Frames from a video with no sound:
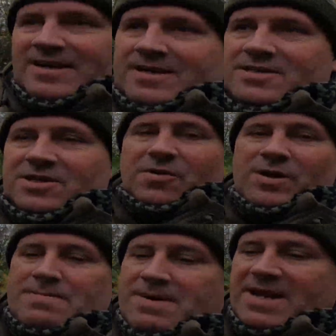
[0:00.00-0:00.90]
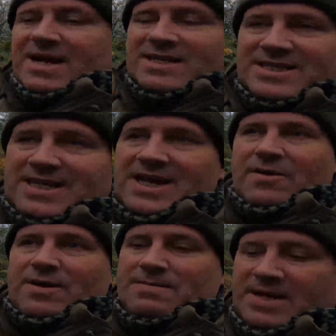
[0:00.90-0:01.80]
So in a minute, I'll sit down
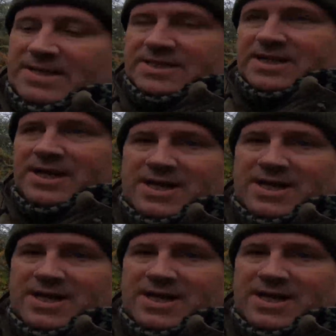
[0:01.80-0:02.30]
in a minute